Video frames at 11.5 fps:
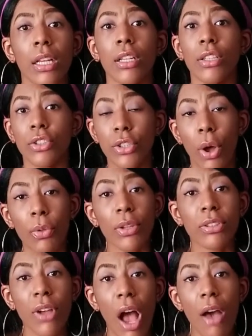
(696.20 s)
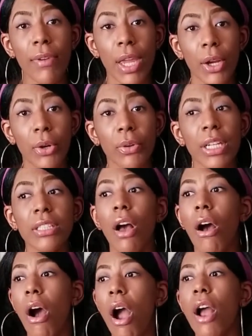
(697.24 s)
So the soft inquiries
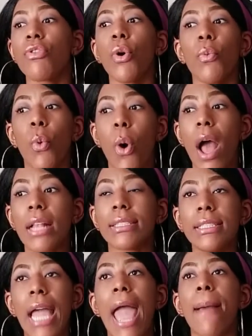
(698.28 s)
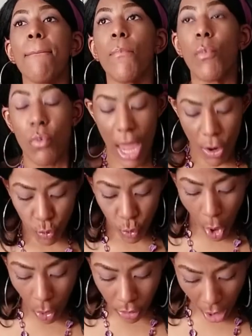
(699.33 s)
are the ones that they
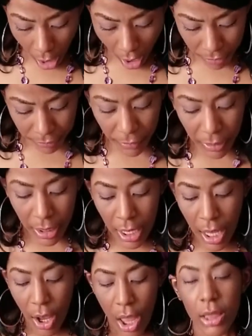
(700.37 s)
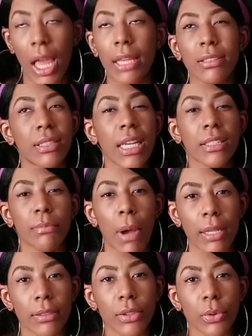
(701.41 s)
roll off like six
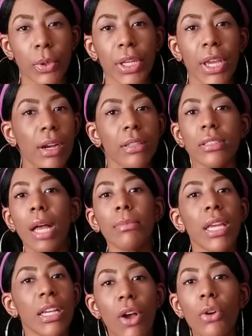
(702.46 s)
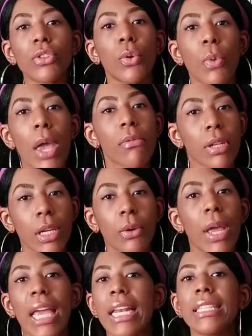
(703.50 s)
months to a year. Something it goes away really quick
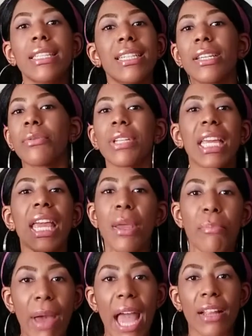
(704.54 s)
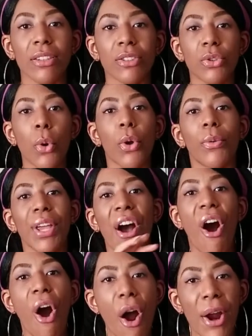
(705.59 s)
and it doesn't really impact the score the way a
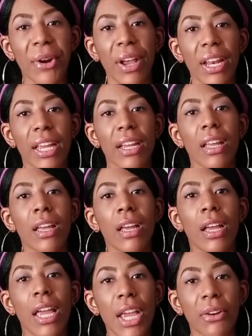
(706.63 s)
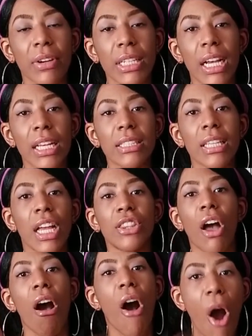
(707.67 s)
hard credit increase does. The
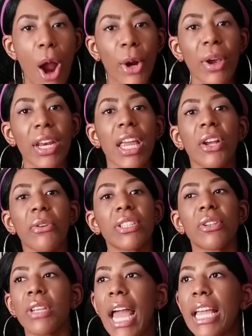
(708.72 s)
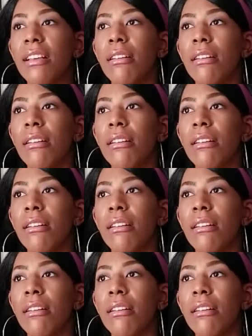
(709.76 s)
hard credit increase are like